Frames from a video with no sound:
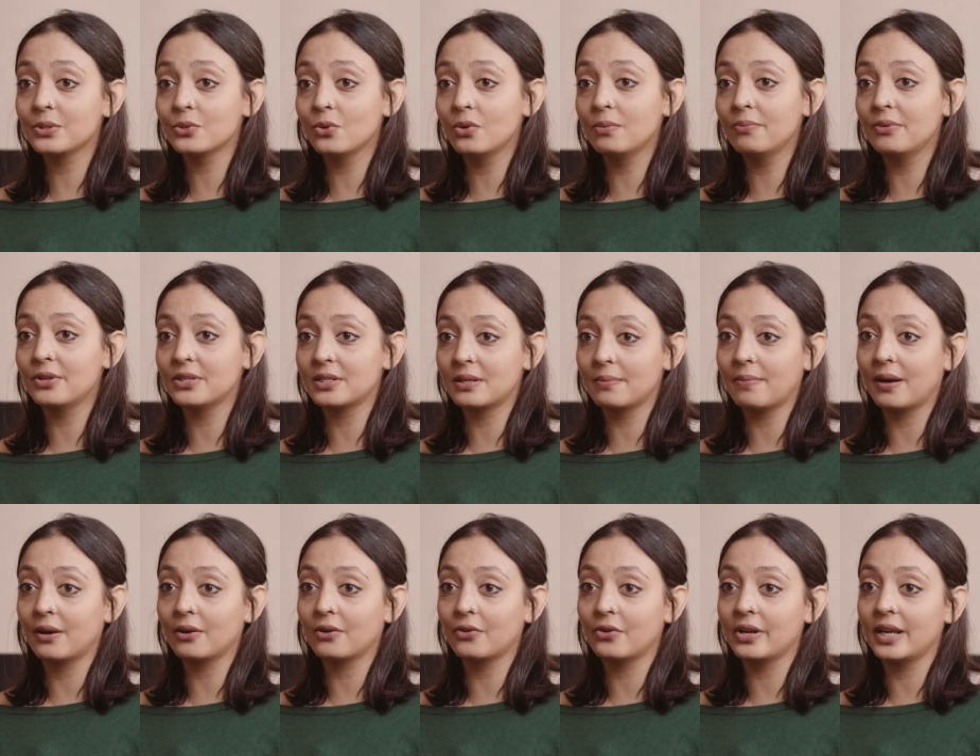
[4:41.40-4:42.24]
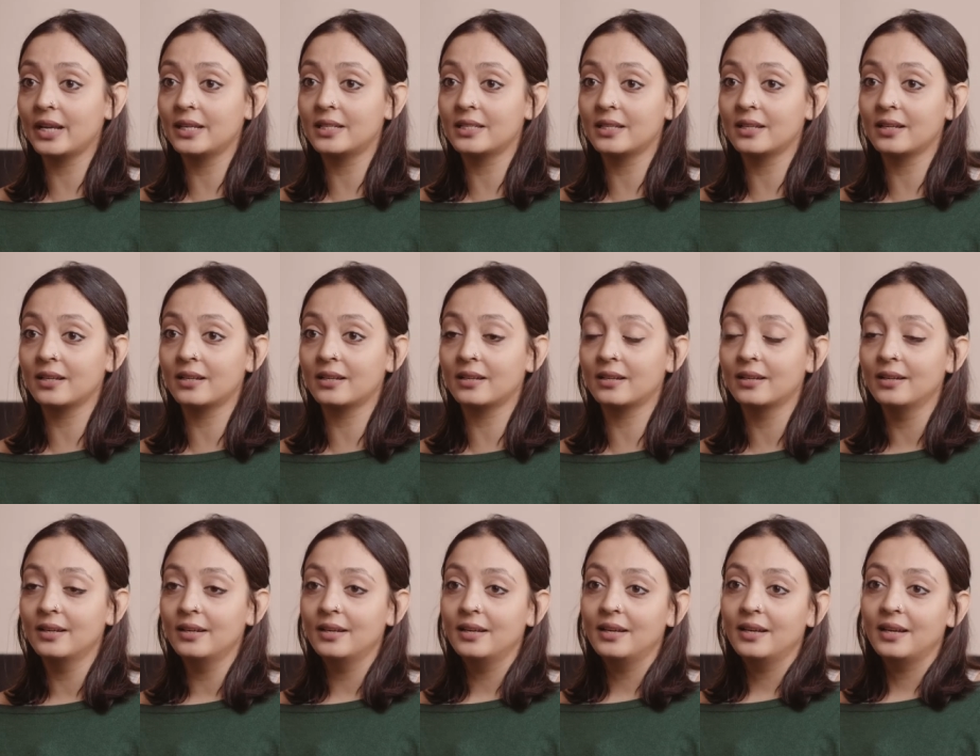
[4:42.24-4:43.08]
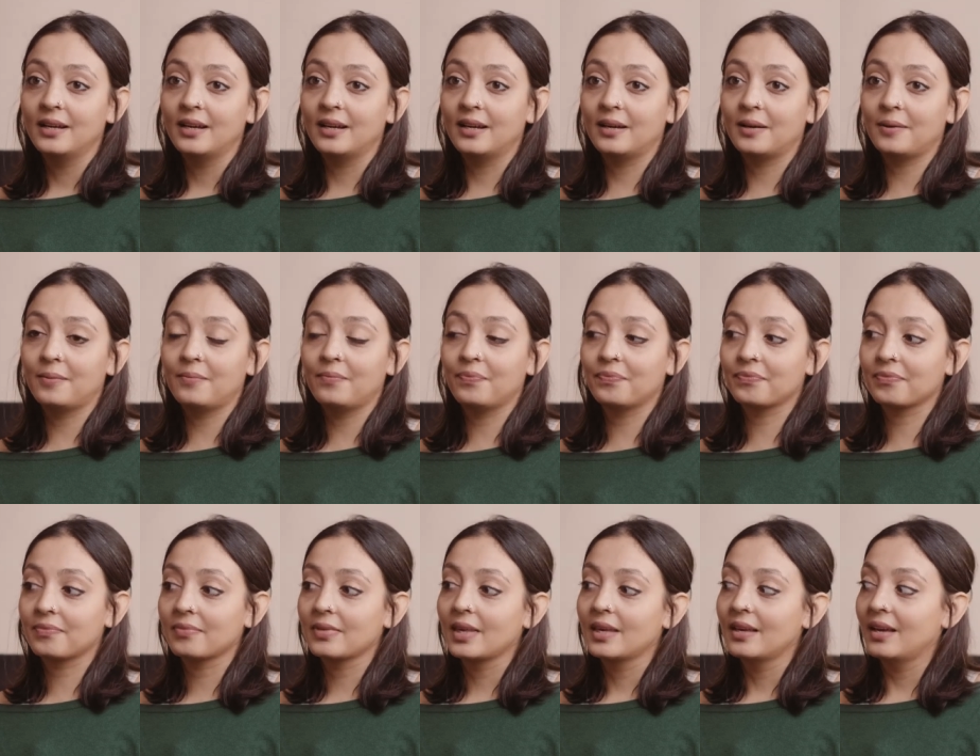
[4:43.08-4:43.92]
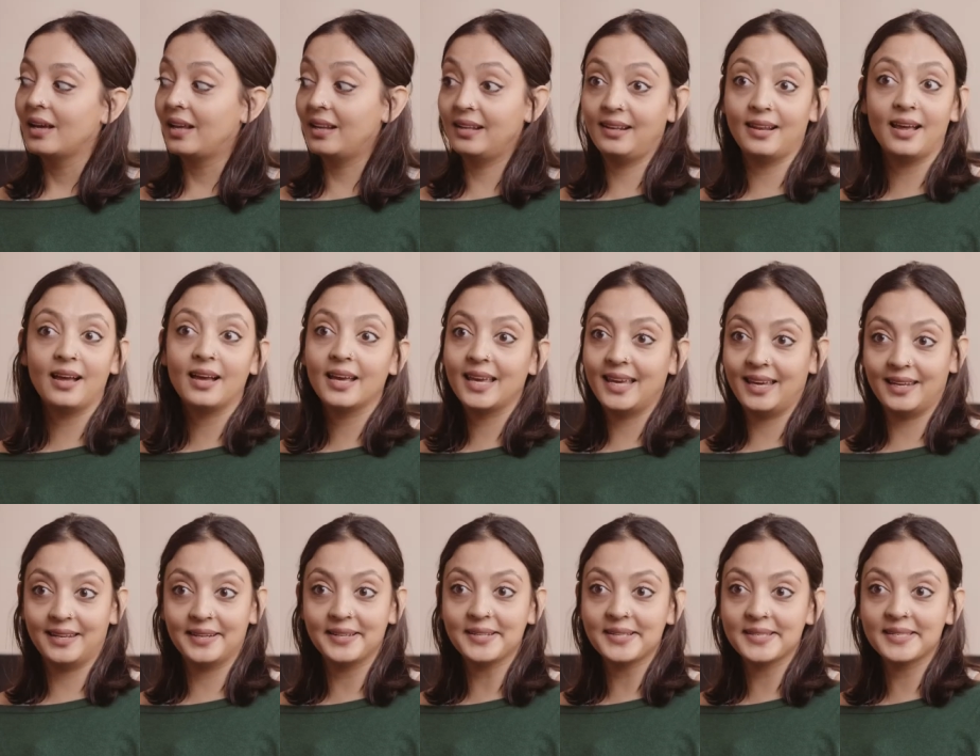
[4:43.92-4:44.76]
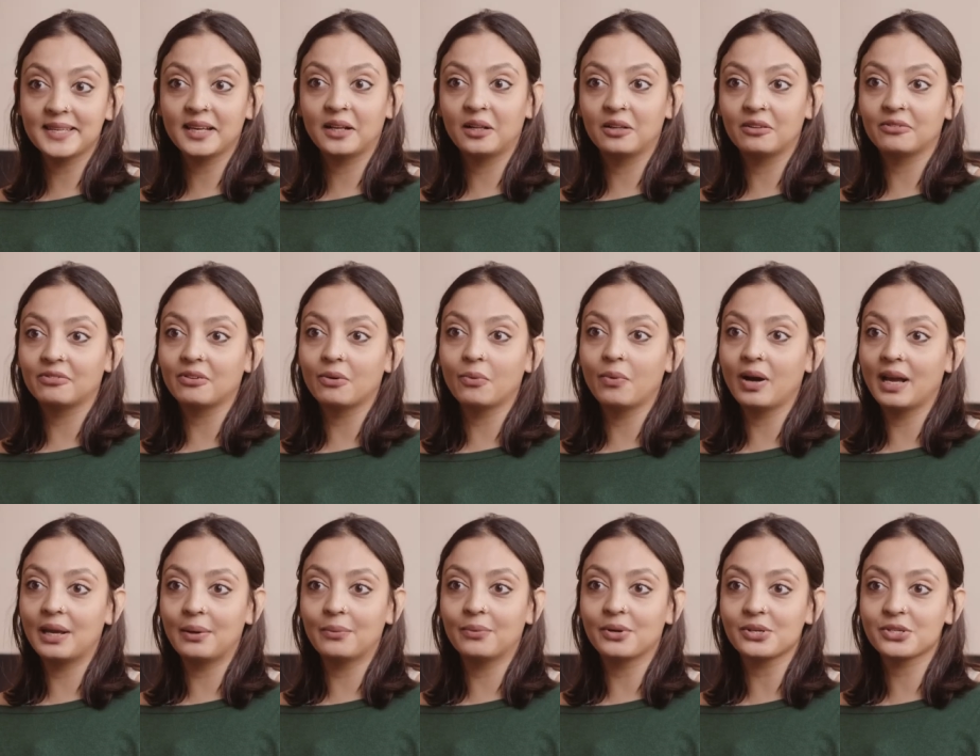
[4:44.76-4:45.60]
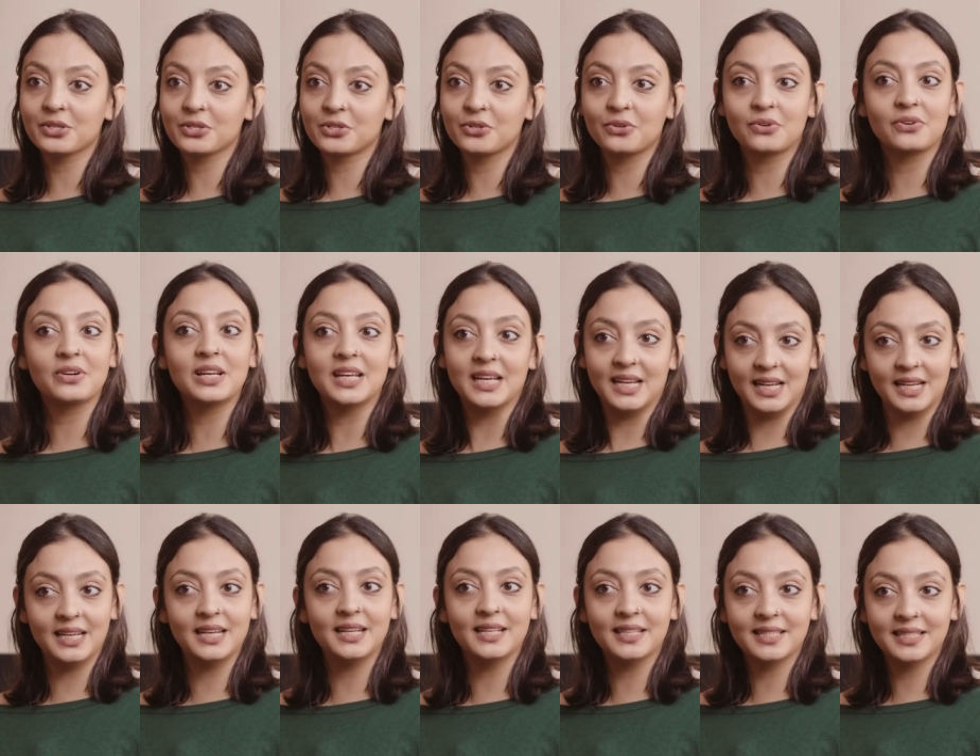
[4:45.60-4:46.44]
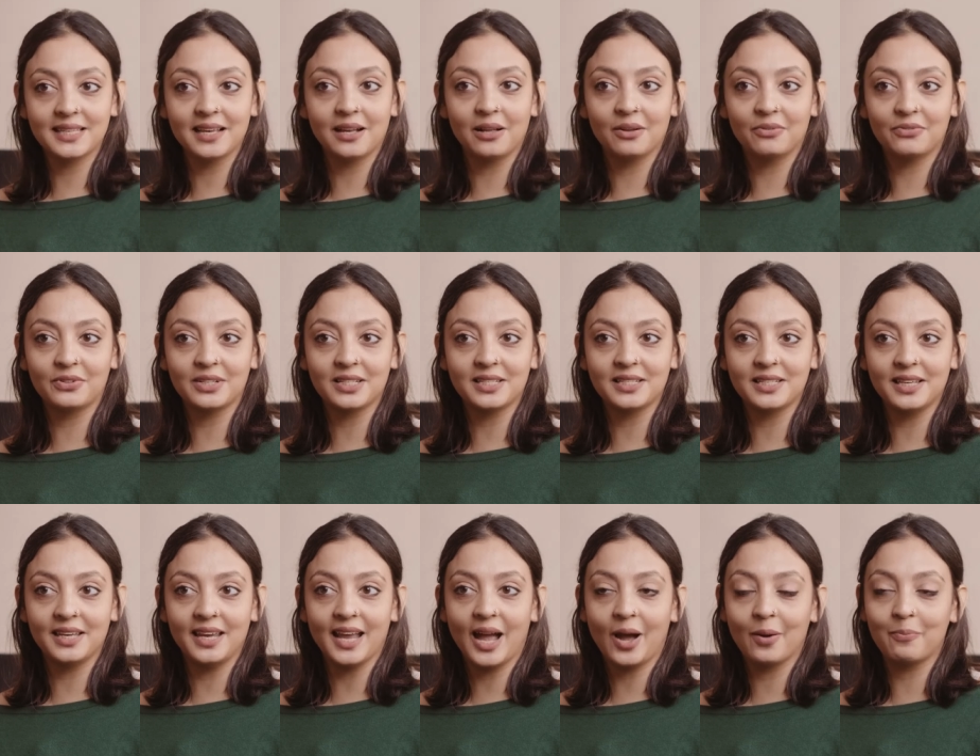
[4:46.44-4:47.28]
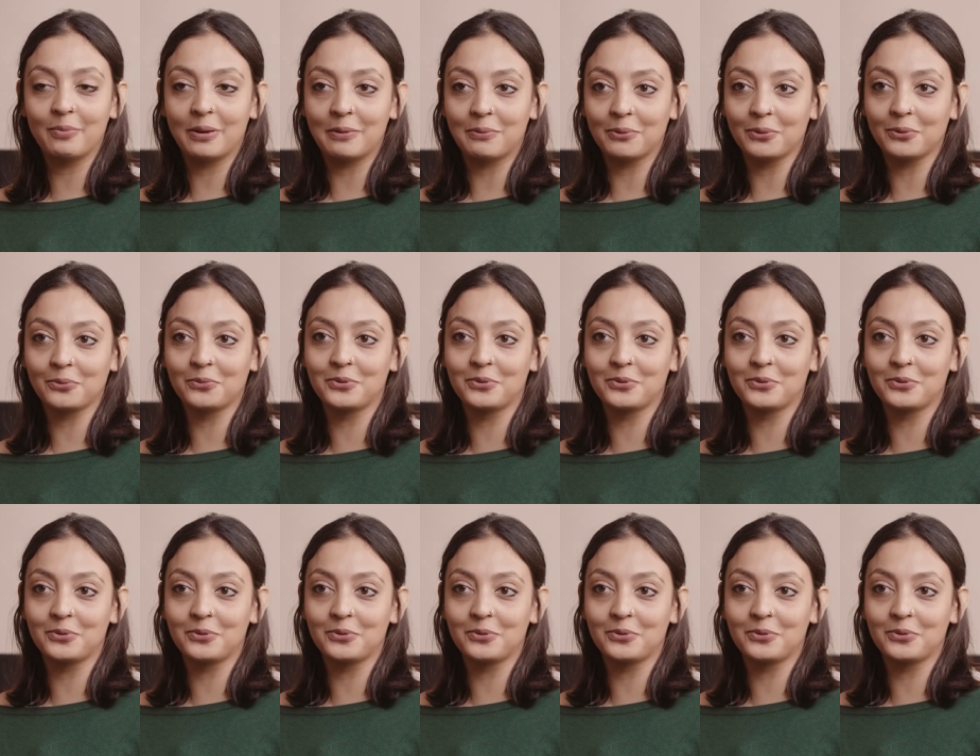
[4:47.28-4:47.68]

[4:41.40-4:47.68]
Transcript: was almost about creating a, um, a lie in itself, a whitewash story in itself to see how people